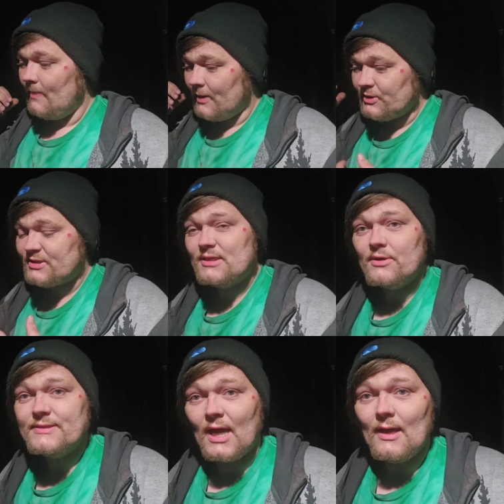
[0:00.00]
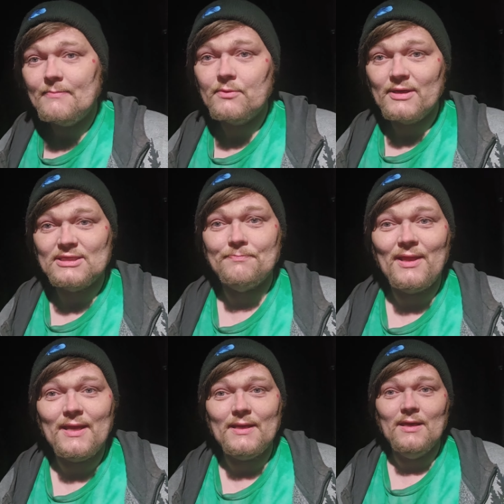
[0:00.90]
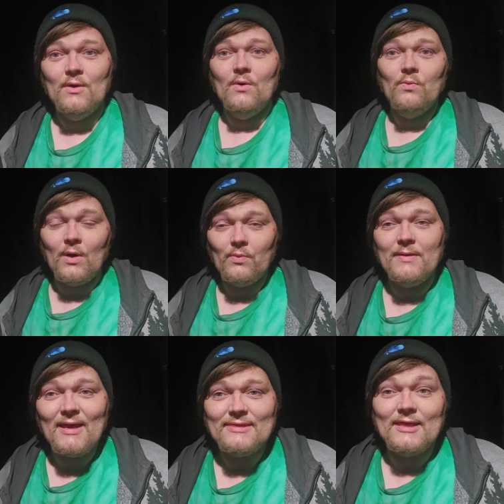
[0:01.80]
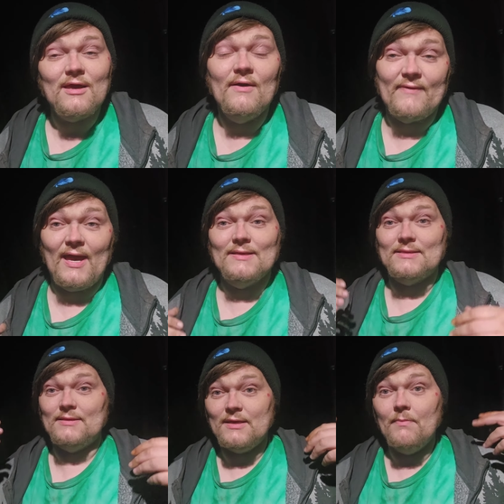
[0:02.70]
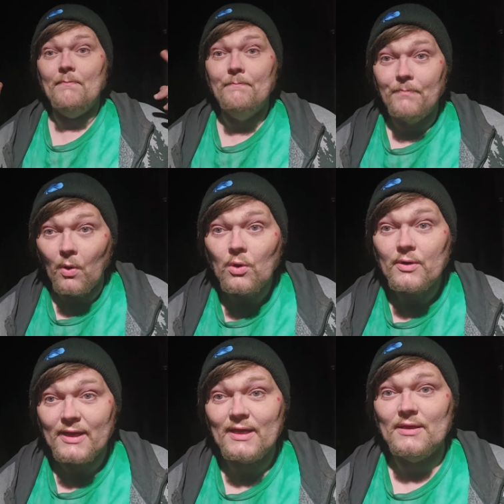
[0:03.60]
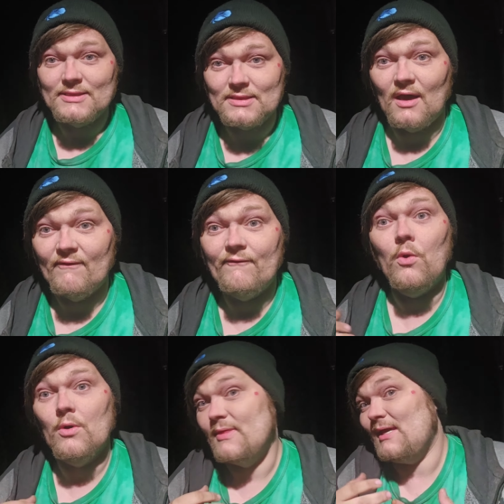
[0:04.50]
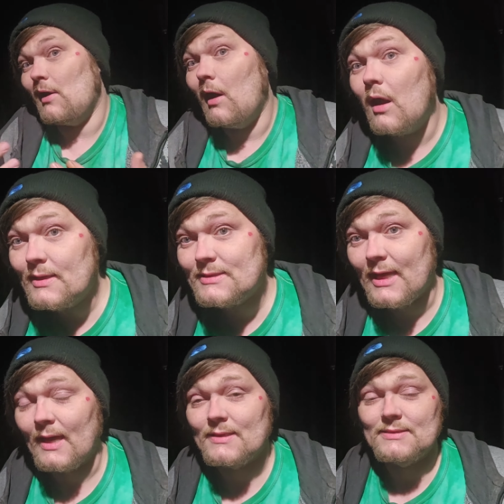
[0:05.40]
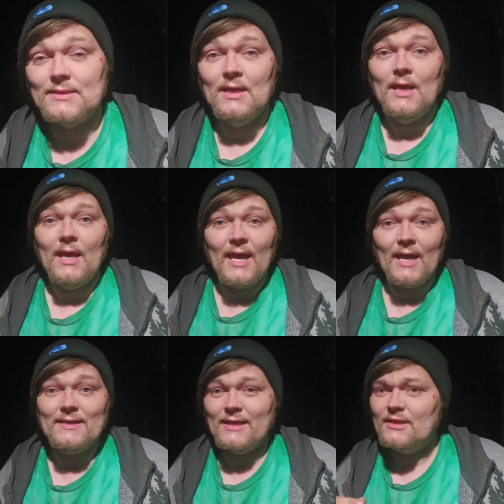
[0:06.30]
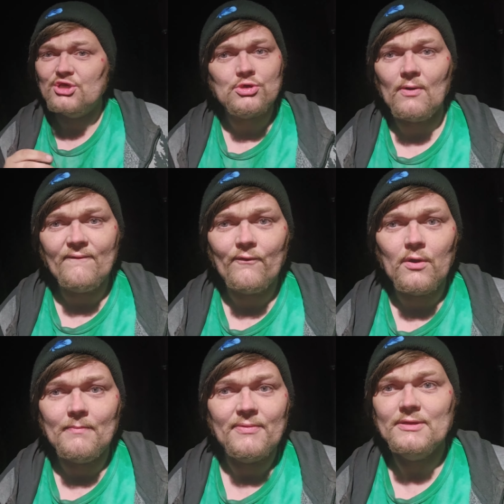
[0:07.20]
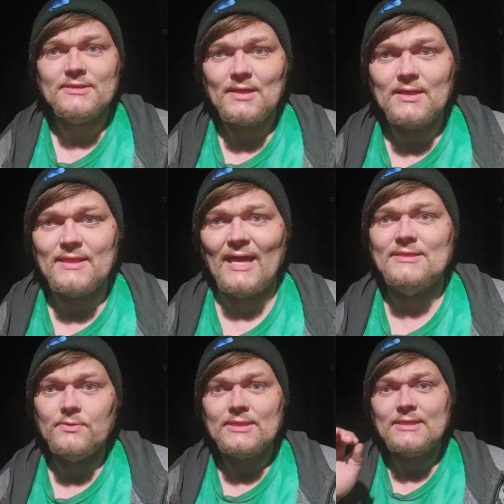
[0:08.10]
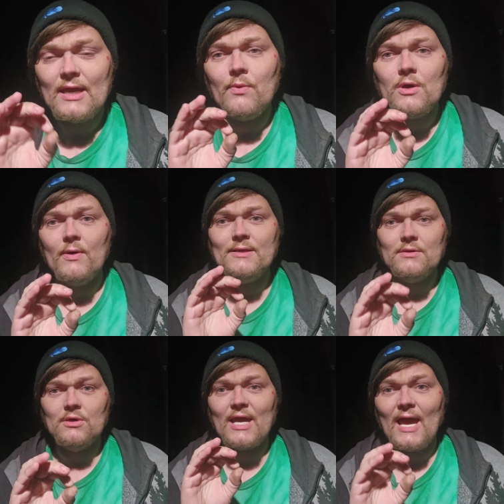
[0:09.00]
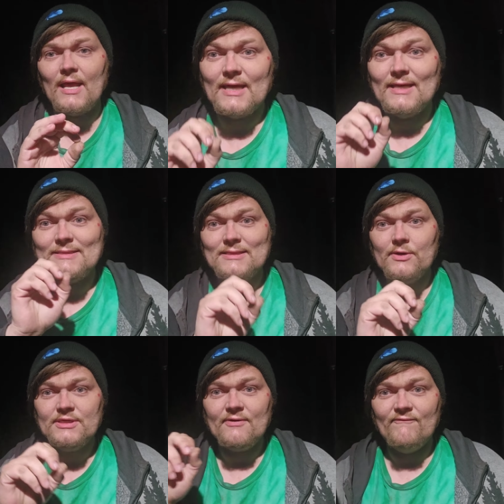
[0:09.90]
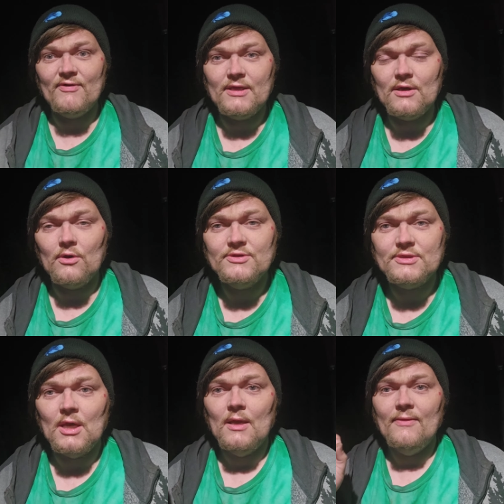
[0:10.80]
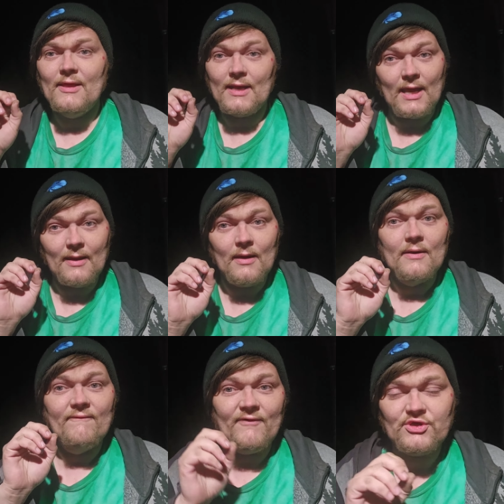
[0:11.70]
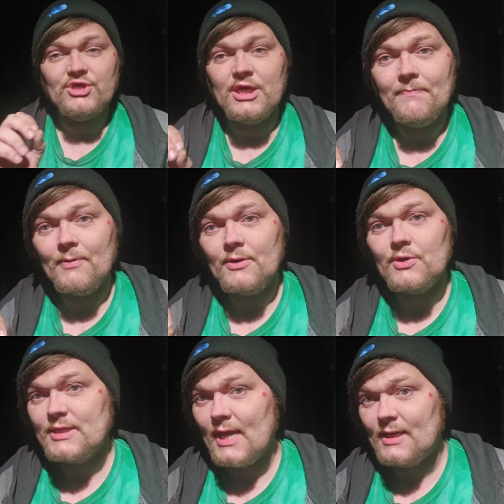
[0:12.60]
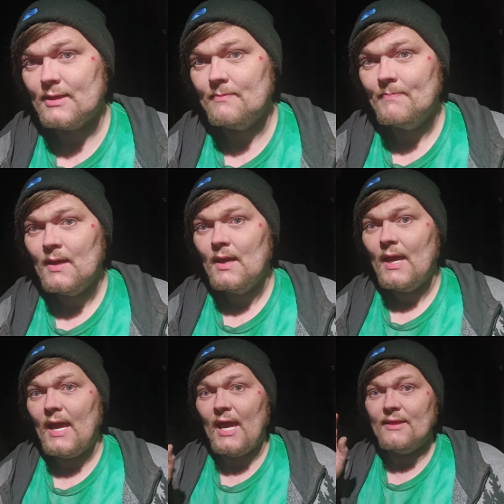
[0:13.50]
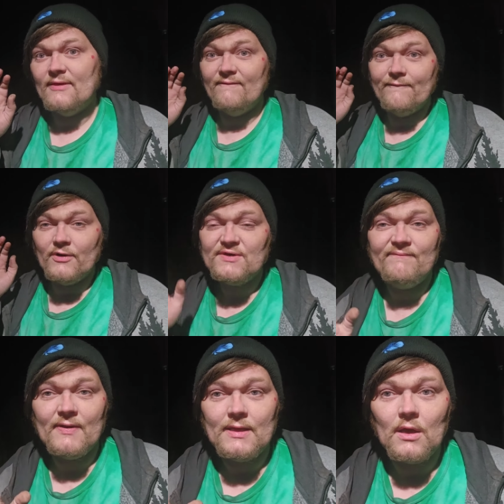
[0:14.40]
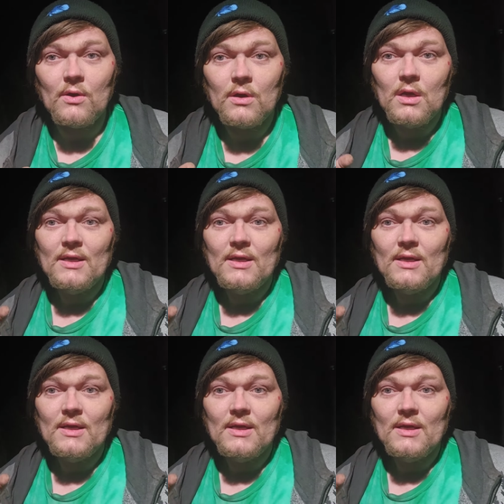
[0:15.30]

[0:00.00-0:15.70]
there's still time to explain what we may think of as the boring stuff or the context. And in the short form, there's none of that. So today we're going to look at a series of videos that a fish keeper created. And the first video